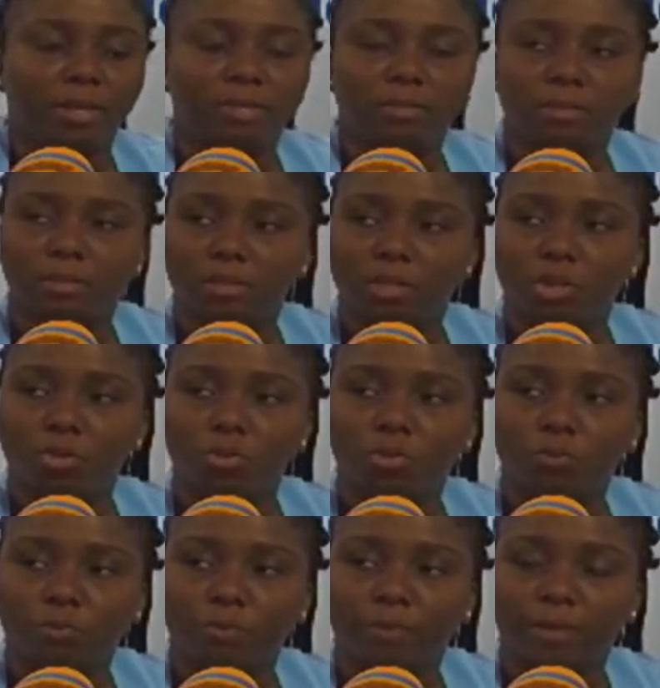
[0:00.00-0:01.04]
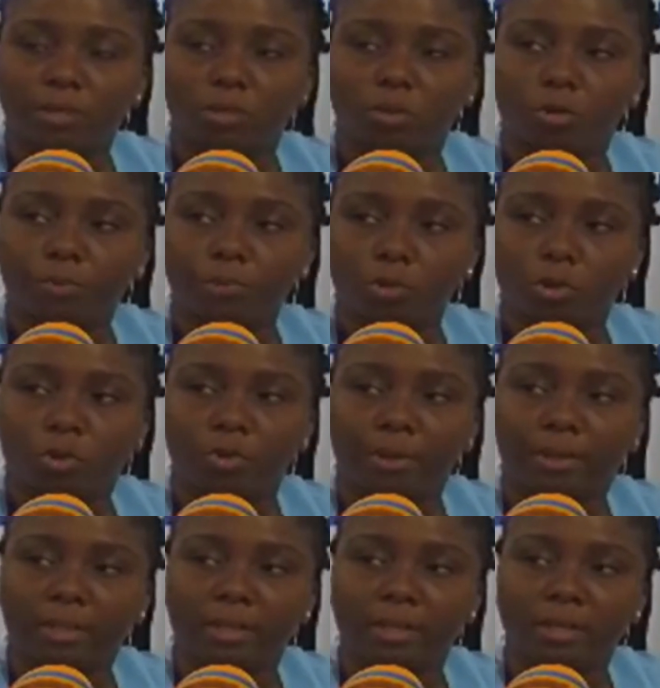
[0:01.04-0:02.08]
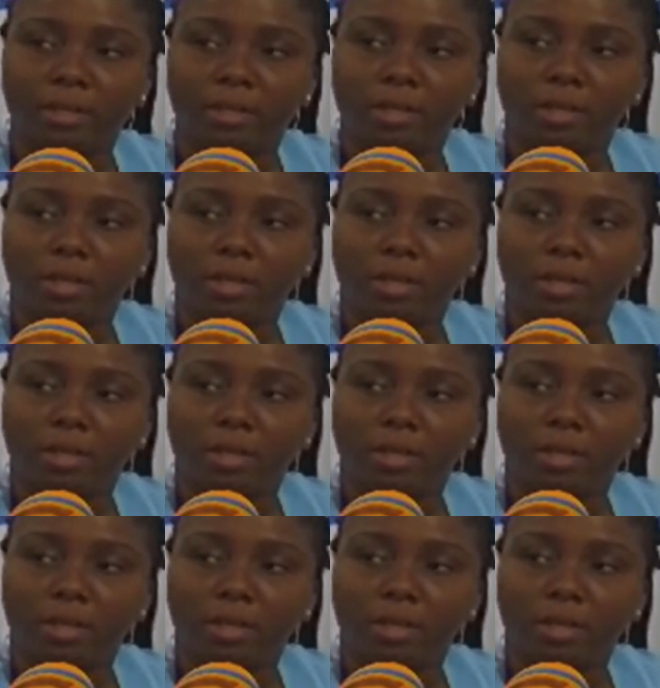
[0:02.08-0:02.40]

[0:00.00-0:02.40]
ACC they use to fight corruption currently?